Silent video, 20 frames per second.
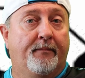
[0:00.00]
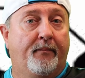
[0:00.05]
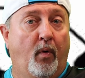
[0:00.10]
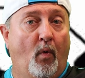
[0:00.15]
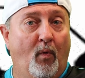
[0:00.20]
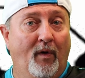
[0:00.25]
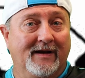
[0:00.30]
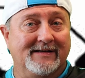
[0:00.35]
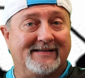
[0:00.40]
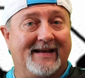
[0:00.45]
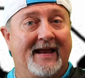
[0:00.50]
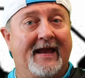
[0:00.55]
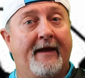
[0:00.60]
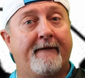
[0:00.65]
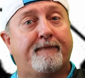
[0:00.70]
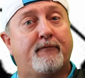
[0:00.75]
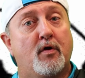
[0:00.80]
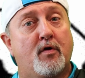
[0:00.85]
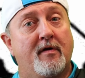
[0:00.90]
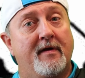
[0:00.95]
points,
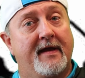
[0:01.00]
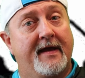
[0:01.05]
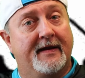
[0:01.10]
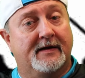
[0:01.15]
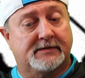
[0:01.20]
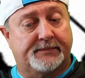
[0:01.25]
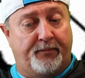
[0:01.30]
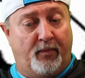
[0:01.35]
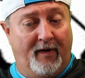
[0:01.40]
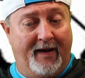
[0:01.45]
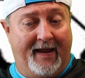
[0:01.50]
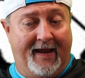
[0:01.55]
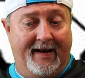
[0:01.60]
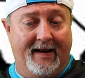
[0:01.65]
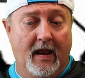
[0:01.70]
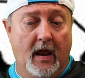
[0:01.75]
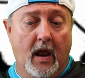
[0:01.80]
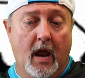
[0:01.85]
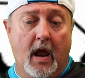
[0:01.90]
if you can get a spread.